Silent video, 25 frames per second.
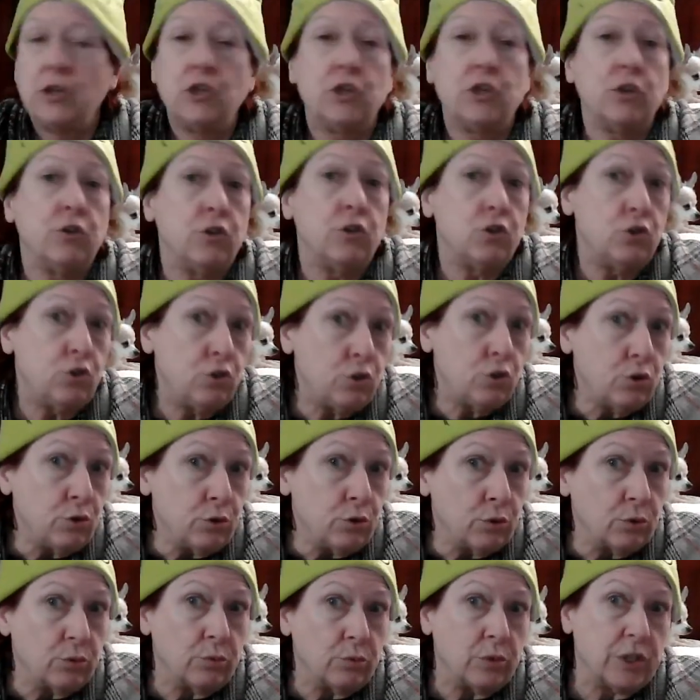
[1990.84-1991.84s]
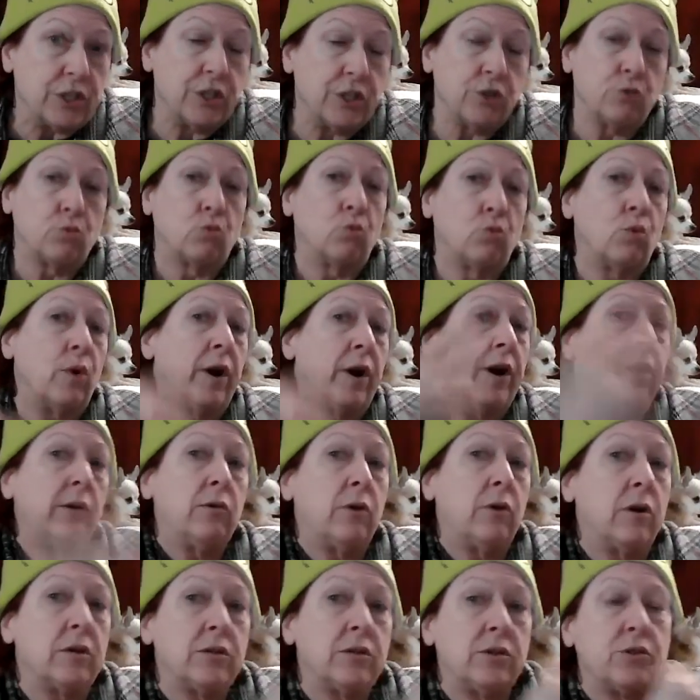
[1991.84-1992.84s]
to the zoo, which is right
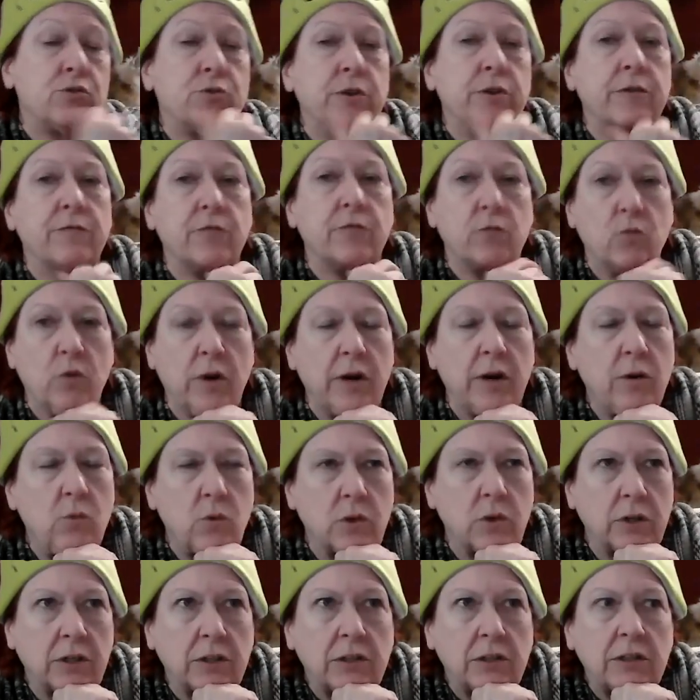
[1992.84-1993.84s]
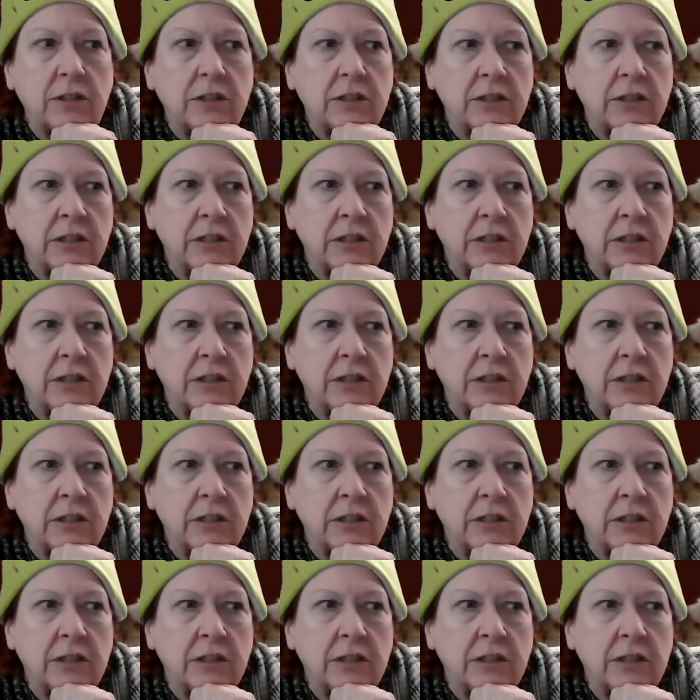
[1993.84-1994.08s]
across the street from where I work.